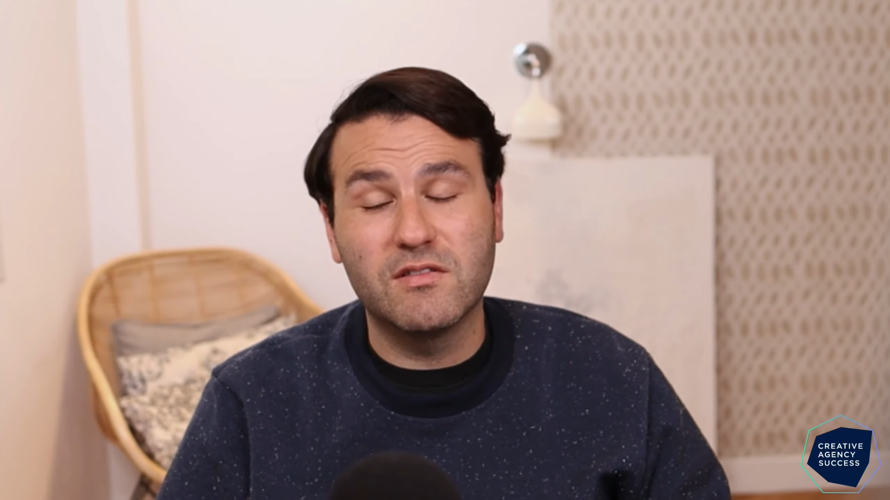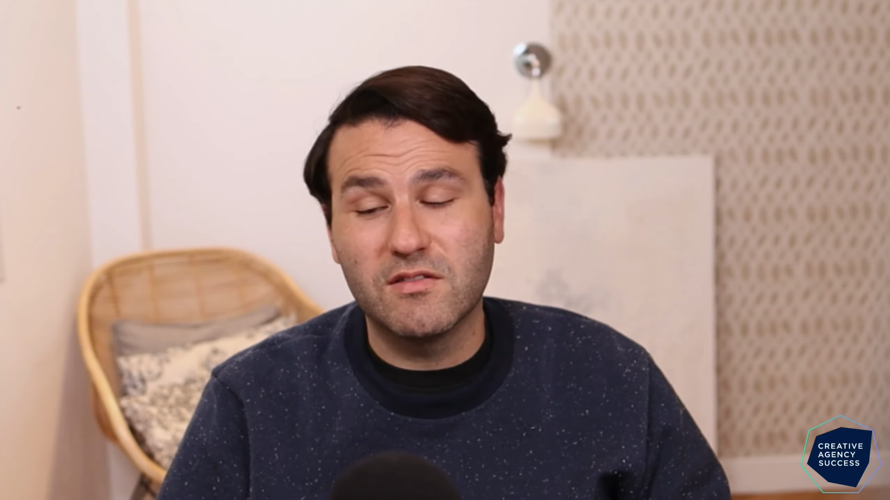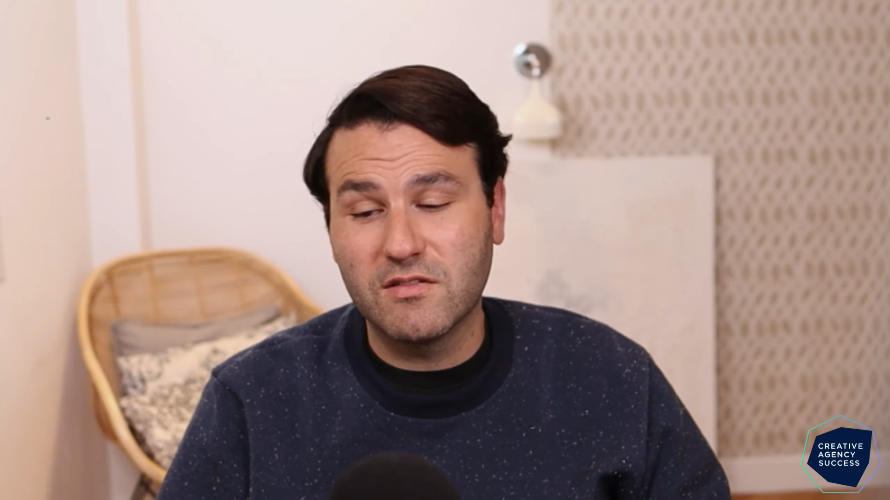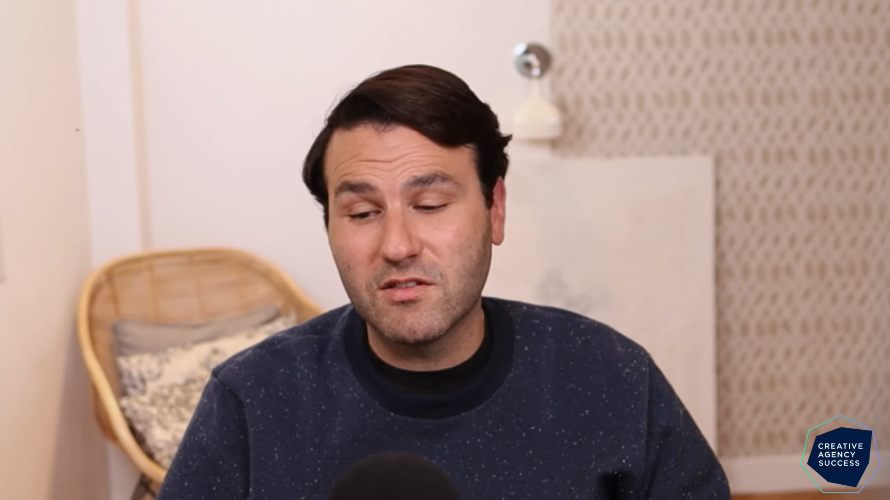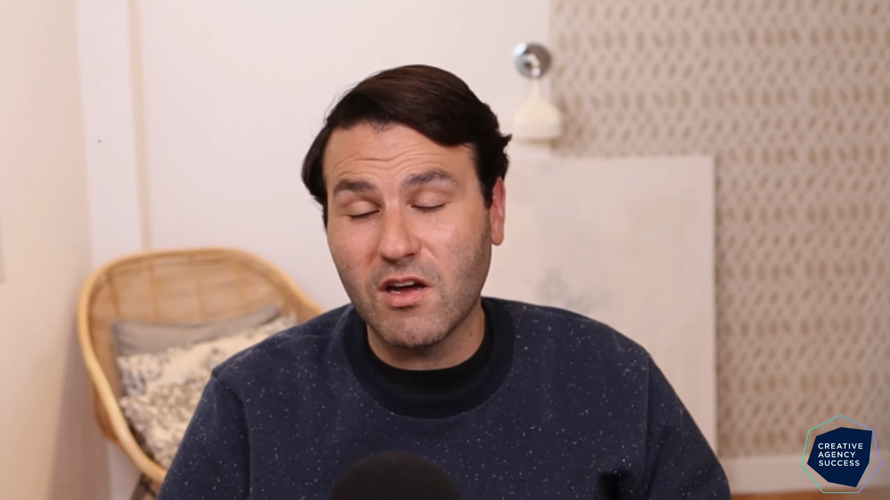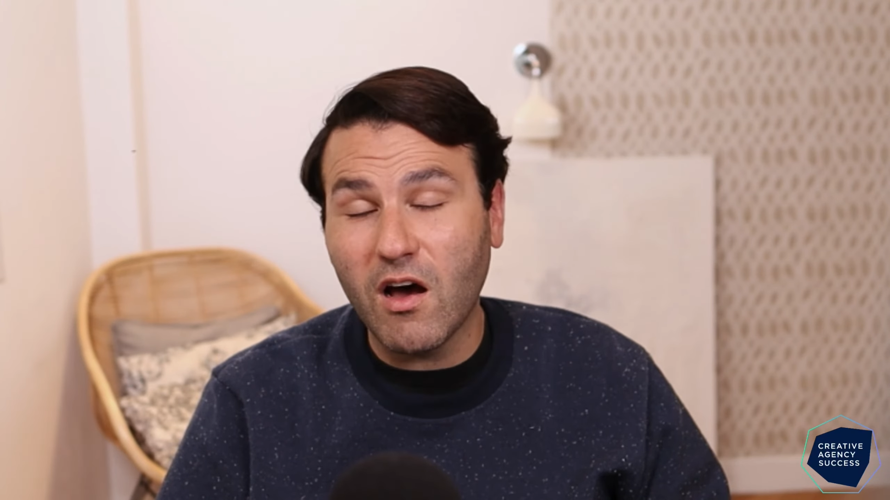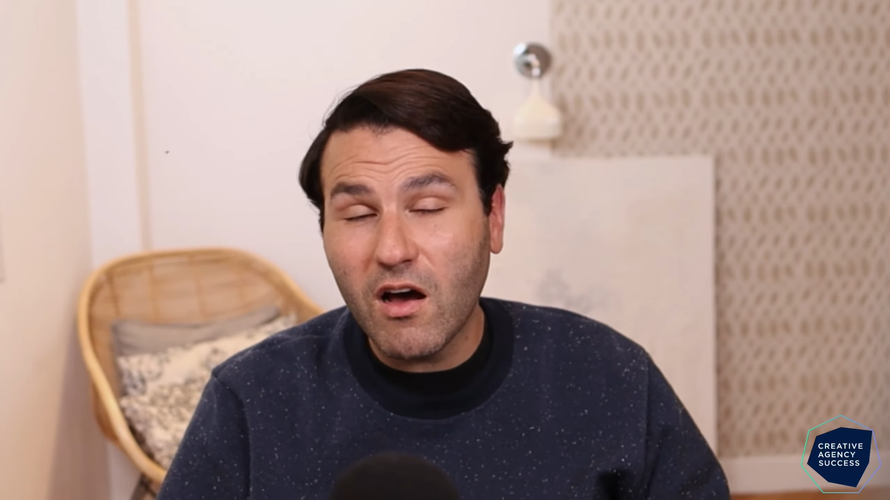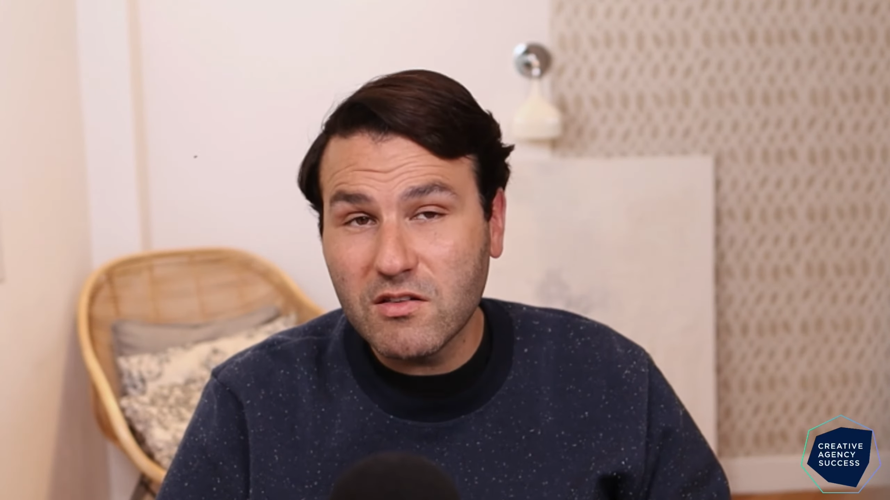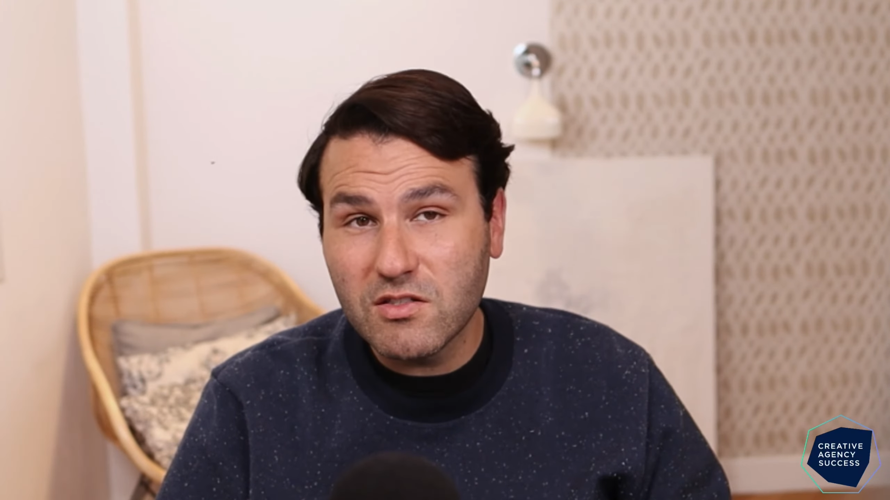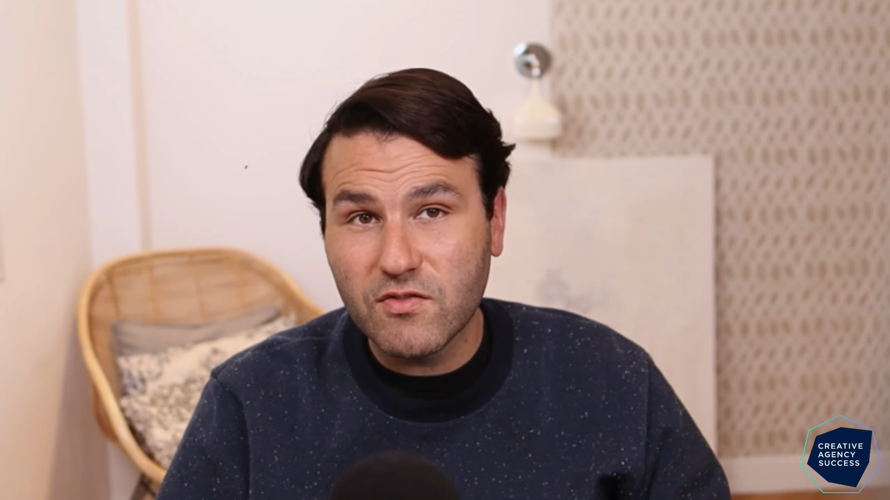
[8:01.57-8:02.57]
and
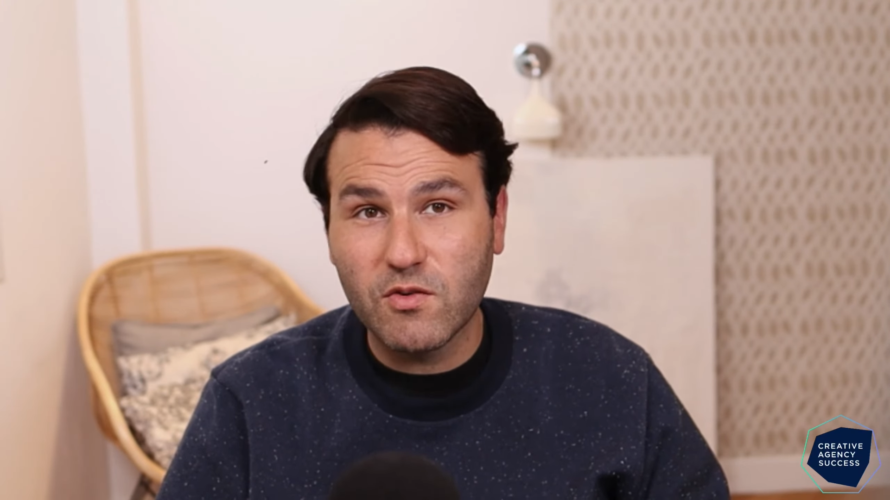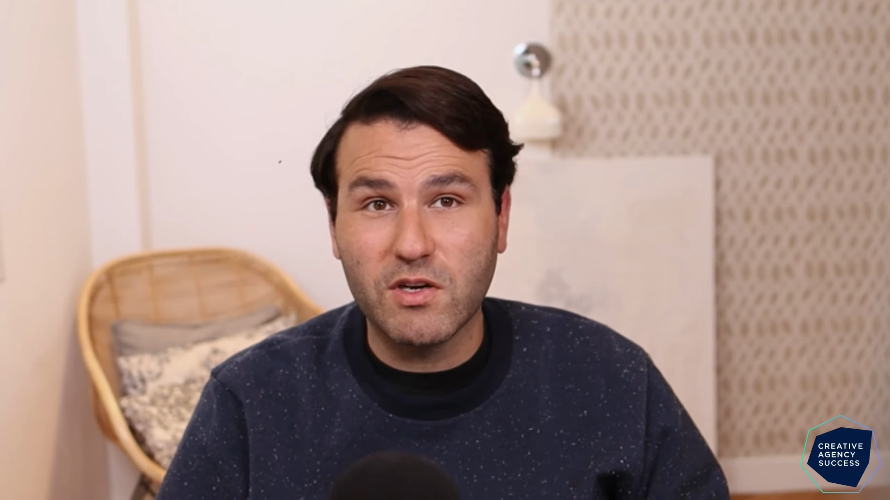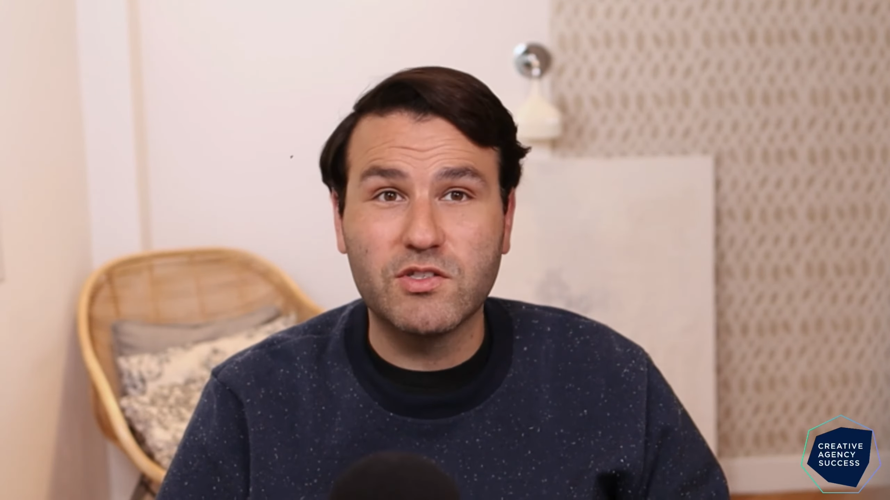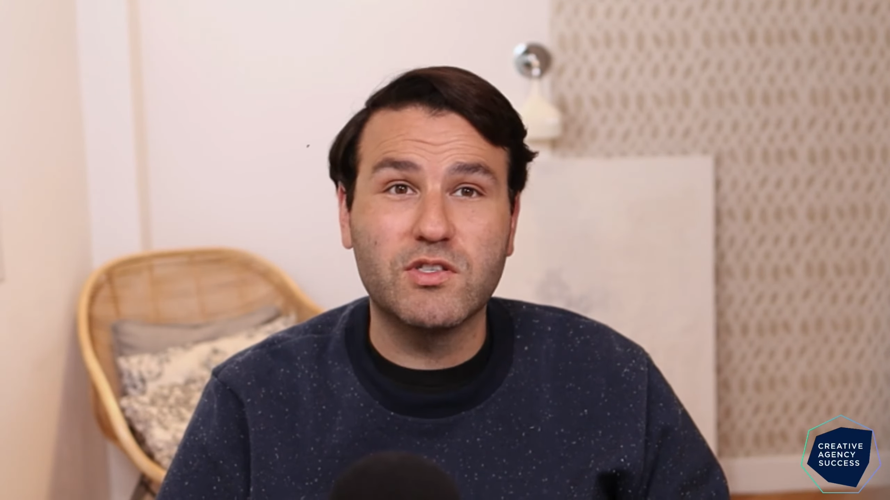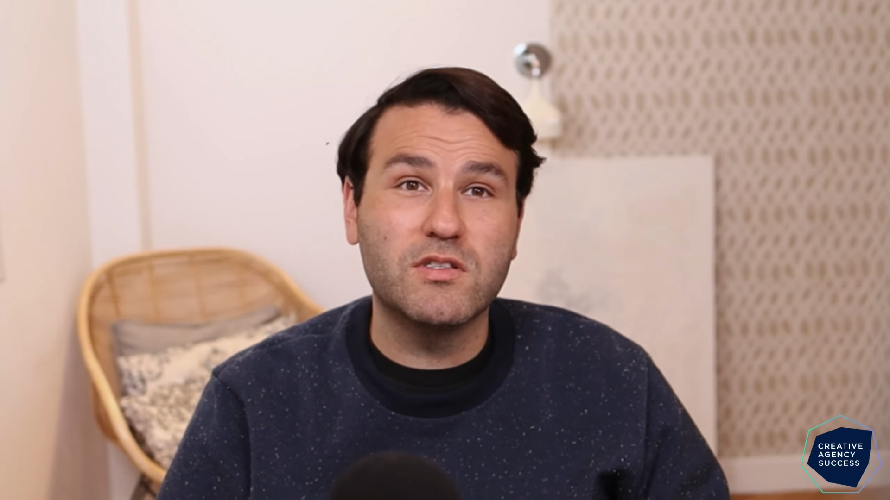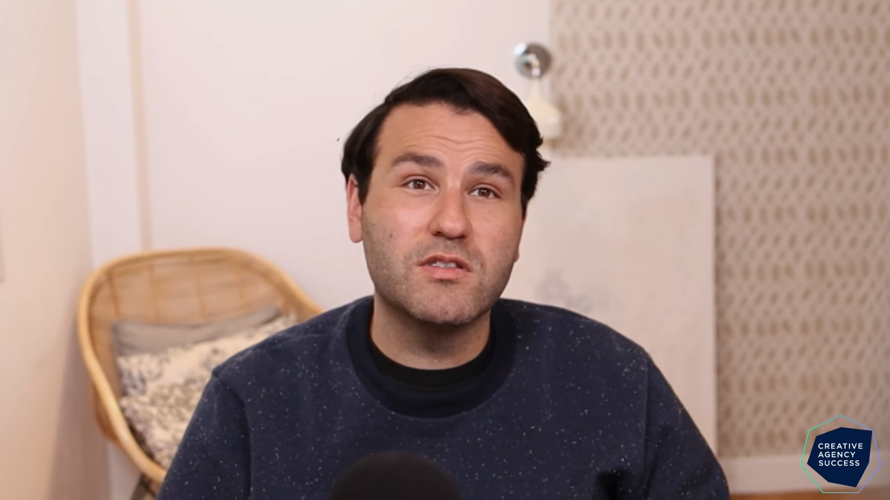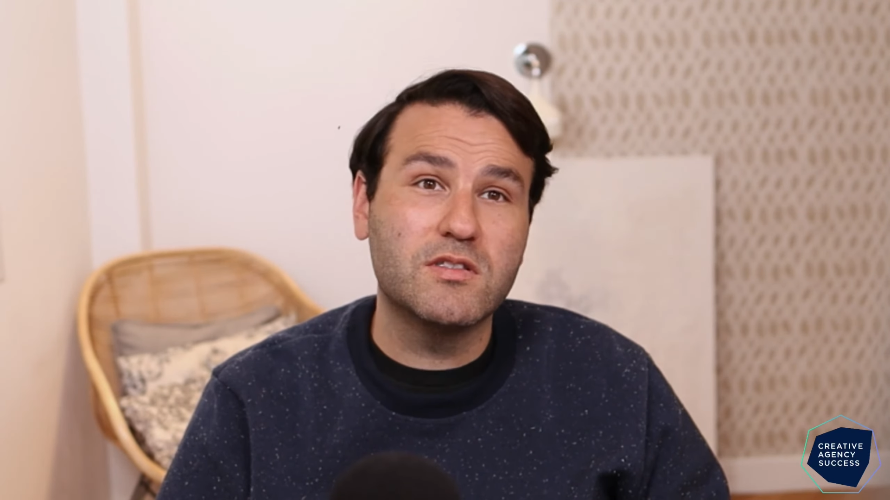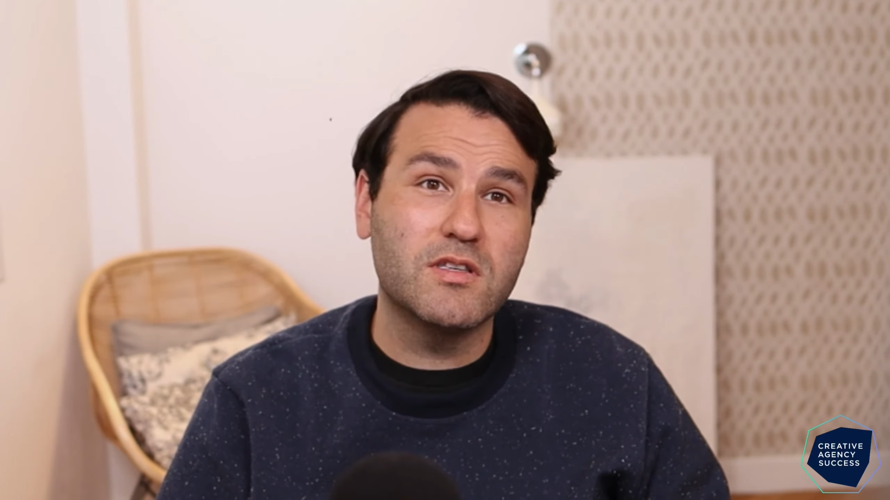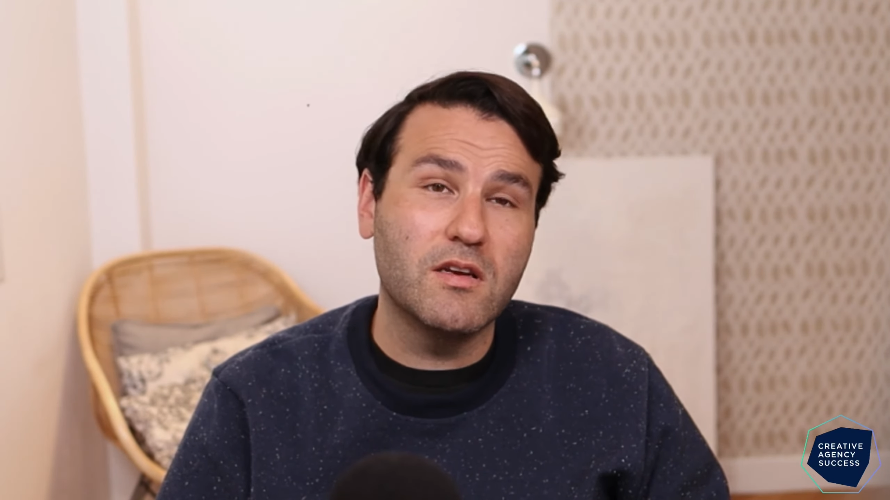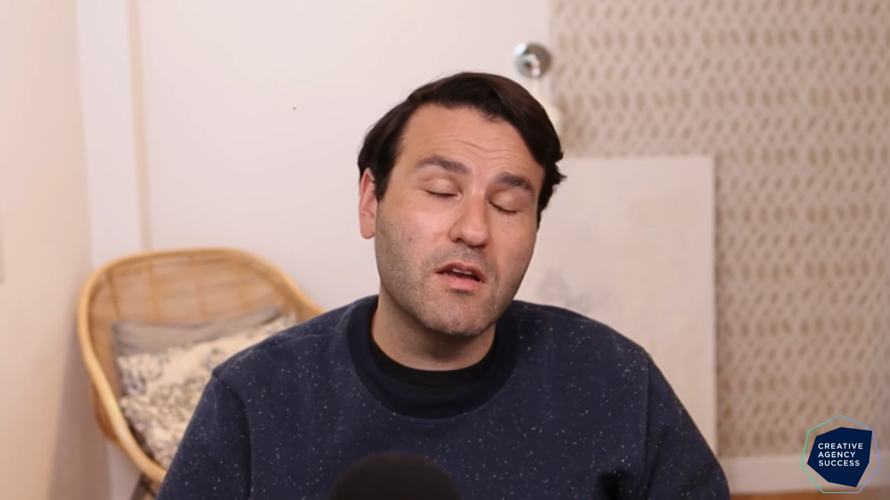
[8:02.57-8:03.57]
tons of
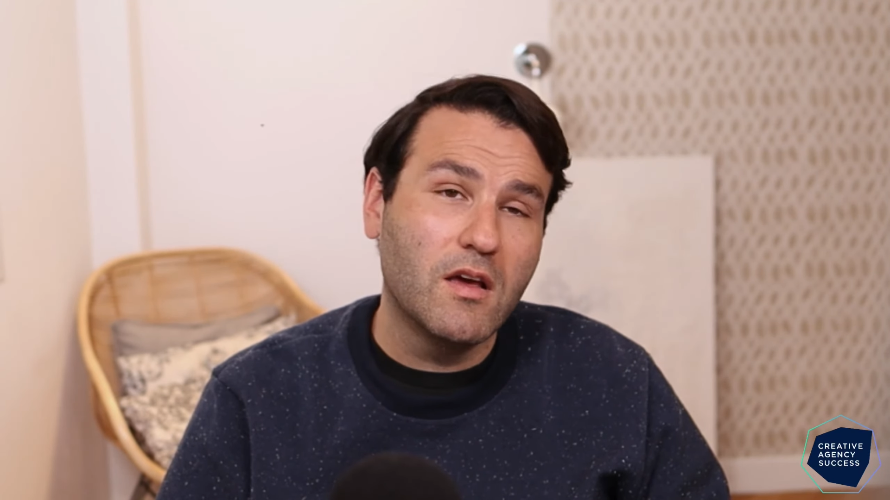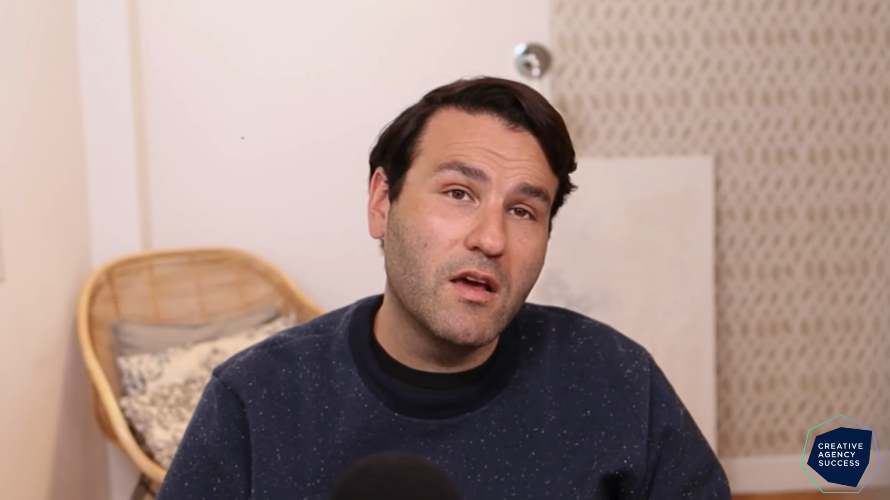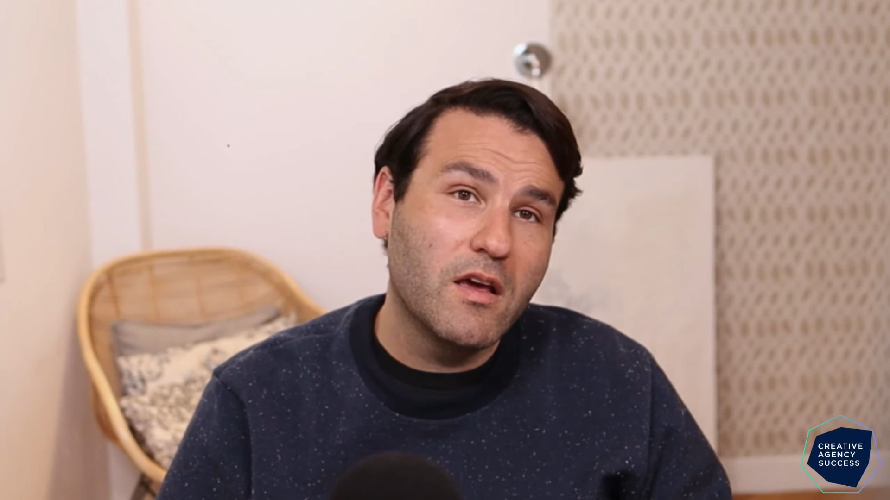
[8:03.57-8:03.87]
questions, and